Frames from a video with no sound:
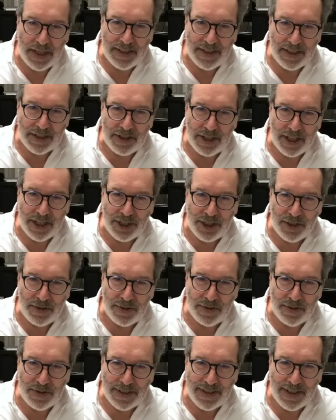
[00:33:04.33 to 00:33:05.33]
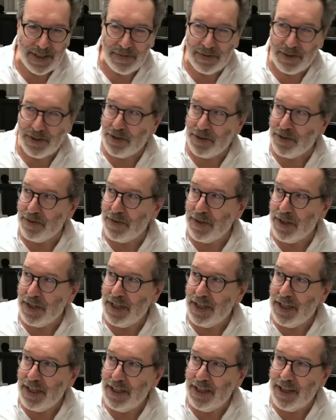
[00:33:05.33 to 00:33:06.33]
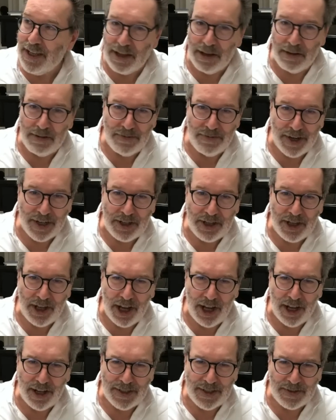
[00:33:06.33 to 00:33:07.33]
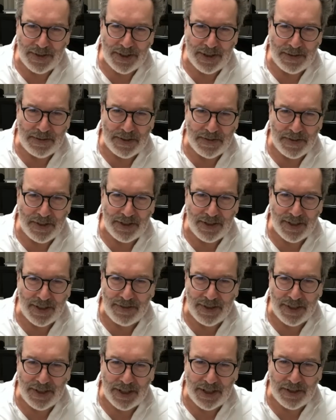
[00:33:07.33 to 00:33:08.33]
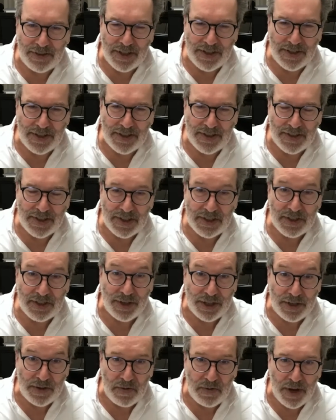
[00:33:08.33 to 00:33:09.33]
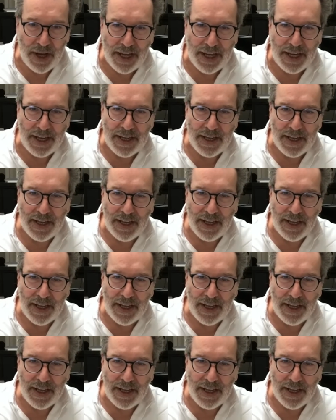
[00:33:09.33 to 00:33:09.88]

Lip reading: didn't issue enough sort of yellow and red cards in terms of interest rate increases straight away,